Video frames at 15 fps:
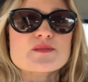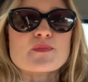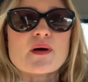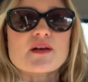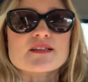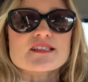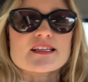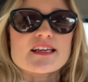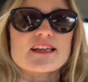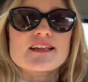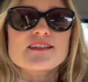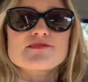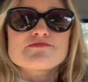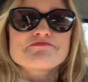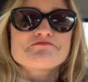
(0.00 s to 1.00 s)
basket.
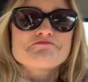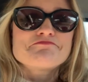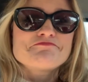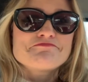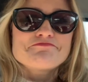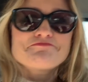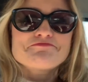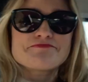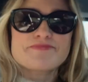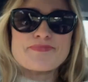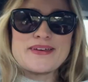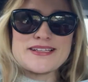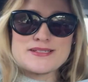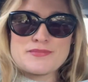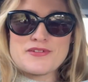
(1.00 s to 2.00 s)
It
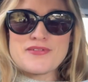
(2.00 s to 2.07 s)
makes me